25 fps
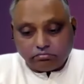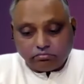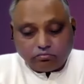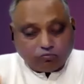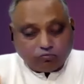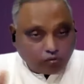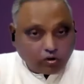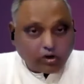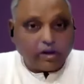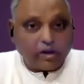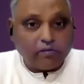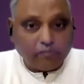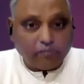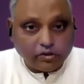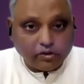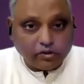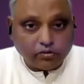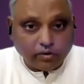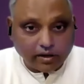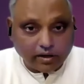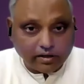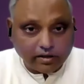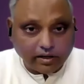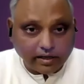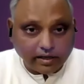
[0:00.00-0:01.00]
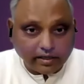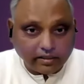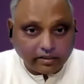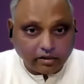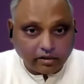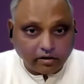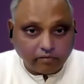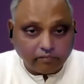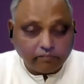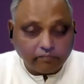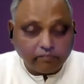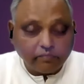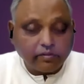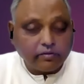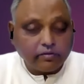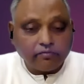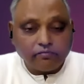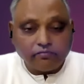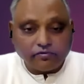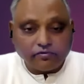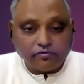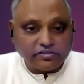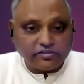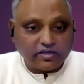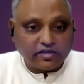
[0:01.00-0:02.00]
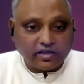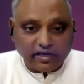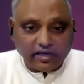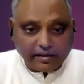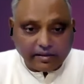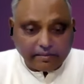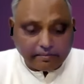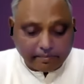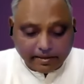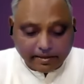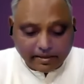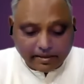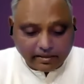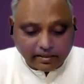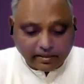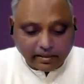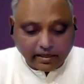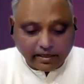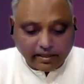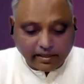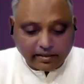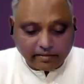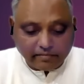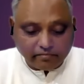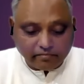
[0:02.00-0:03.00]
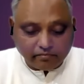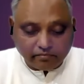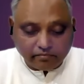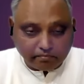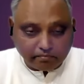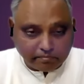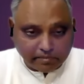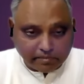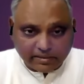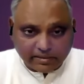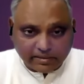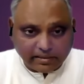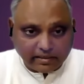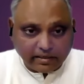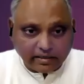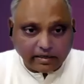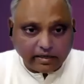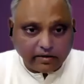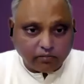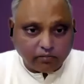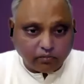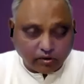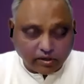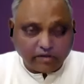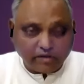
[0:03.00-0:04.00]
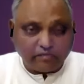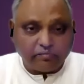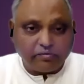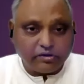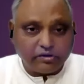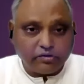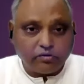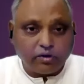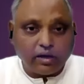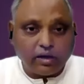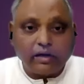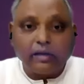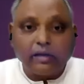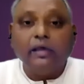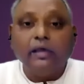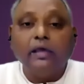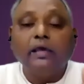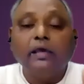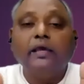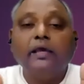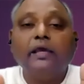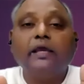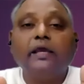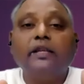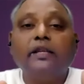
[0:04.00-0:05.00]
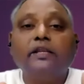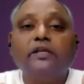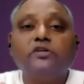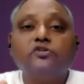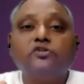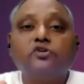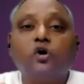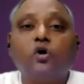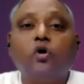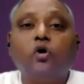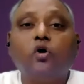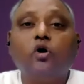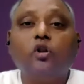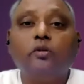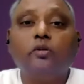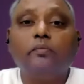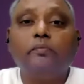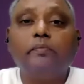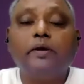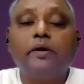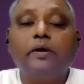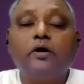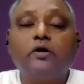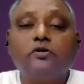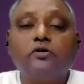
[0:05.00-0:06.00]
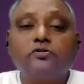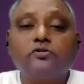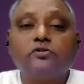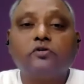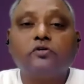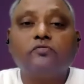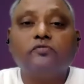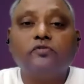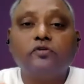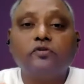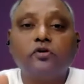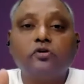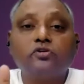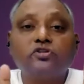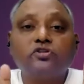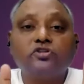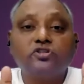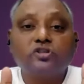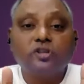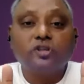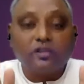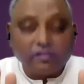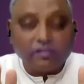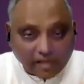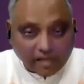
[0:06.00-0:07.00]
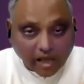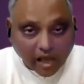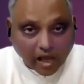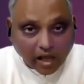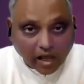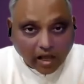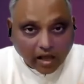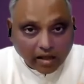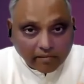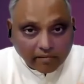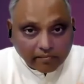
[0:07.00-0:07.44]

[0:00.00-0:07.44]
whatever you are right now, physically, mentally, materially, whatever you are, it is all because of your shraddha.